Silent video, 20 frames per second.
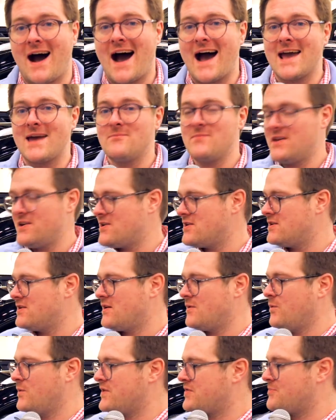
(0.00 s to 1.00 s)
I'm
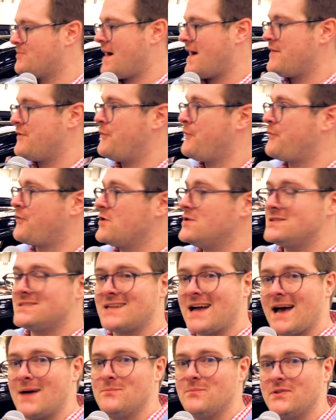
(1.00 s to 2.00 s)
here with my first
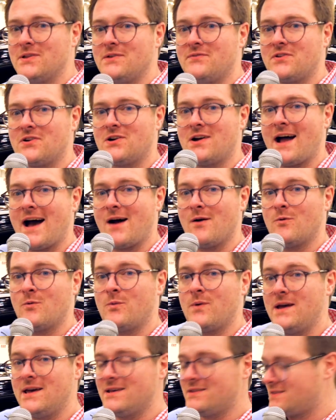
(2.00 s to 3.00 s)
time, believe it or not,
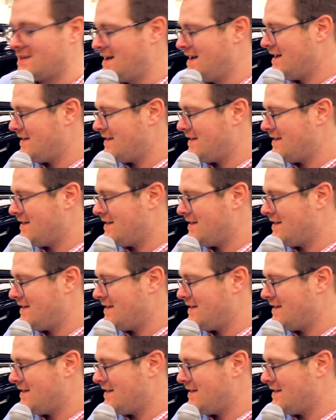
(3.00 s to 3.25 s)
with